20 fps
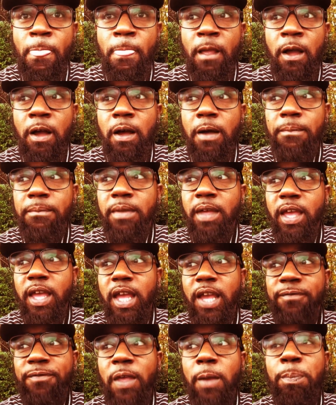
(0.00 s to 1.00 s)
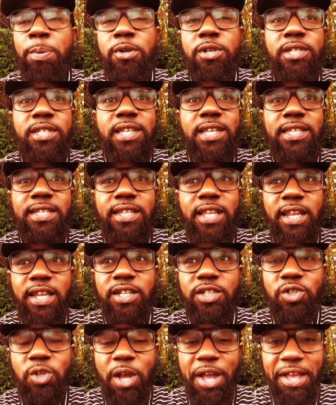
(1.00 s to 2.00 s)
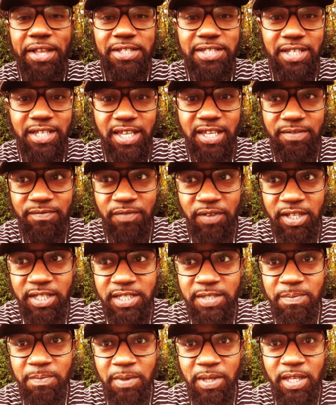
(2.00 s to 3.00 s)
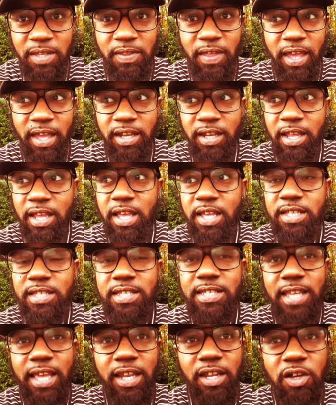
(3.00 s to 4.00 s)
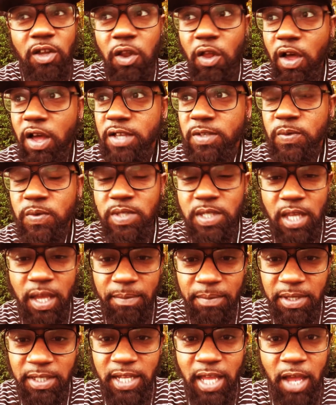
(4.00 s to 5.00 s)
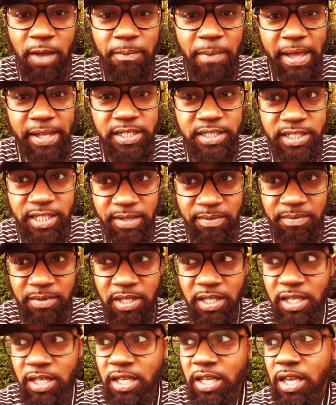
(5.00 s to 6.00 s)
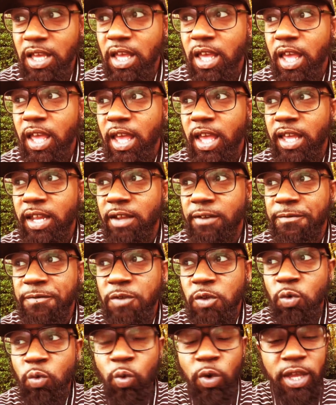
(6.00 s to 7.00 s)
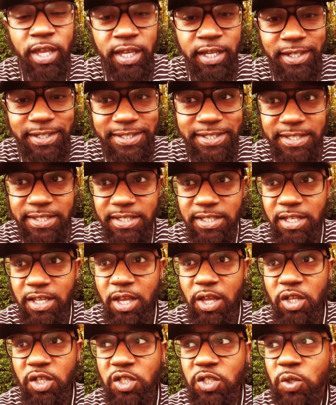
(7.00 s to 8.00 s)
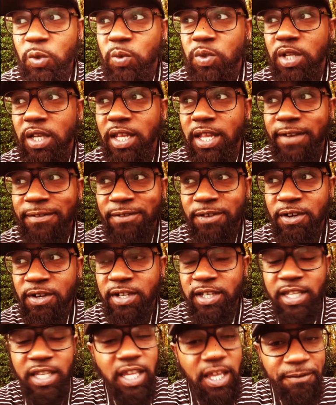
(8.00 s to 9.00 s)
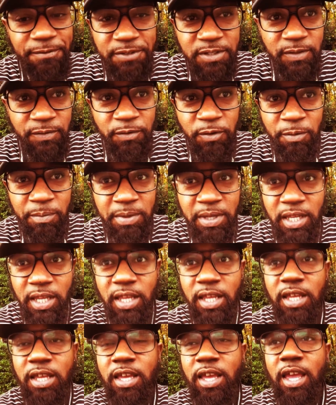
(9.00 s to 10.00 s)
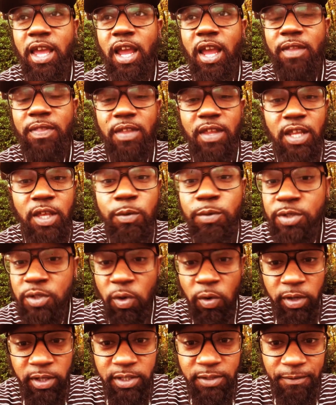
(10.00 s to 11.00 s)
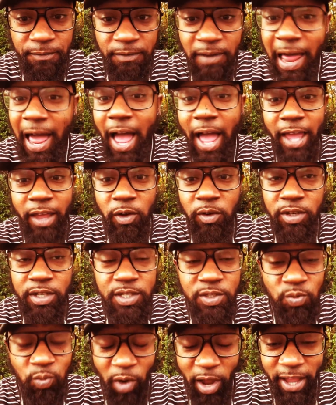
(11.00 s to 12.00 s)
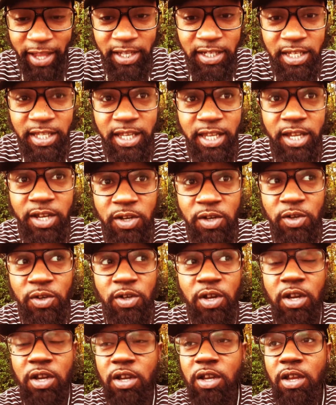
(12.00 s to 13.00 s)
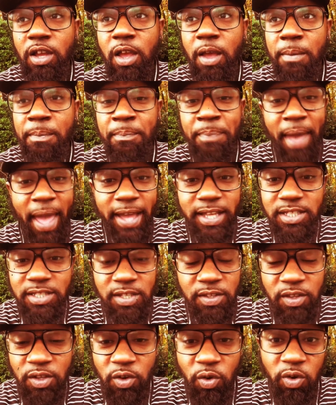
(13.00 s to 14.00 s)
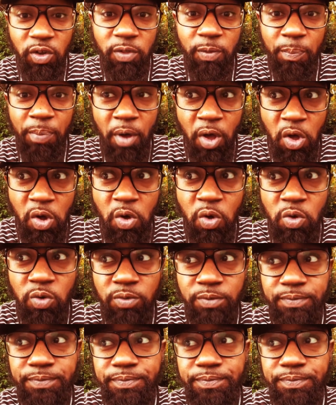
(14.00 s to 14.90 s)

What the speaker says: If they persisted in trying to convince me that Santa Claus was coming down my chimney in a few weeks to deliver gifts for me, and then he was going to fly on his reindeer back to the North Pole,